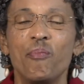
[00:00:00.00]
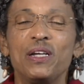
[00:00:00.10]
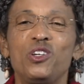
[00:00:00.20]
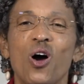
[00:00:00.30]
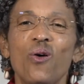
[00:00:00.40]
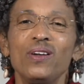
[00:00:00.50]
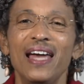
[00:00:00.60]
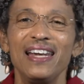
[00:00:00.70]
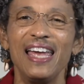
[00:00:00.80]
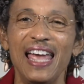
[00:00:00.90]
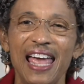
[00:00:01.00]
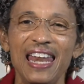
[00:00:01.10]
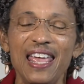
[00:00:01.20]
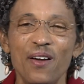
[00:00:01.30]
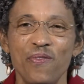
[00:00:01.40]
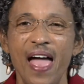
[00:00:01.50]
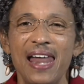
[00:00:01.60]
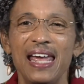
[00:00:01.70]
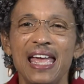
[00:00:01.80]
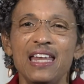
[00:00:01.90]
But don't let any of
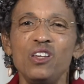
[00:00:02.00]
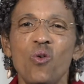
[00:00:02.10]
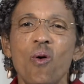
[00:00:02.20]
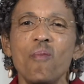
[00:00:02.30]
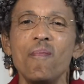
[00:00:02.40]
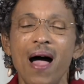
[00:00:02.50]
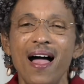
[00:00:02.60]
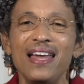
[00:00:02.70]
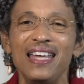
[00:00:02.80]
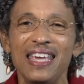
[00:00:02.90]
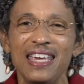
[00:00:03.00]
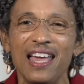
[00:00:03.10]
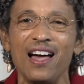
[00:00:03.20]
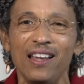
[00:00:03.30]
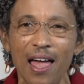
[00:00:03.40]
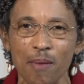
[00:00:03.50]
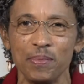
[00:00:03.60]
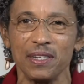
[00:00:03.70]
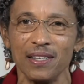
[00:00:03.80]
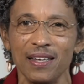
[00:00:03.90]
that in your mind
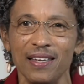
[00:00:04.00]
eclipse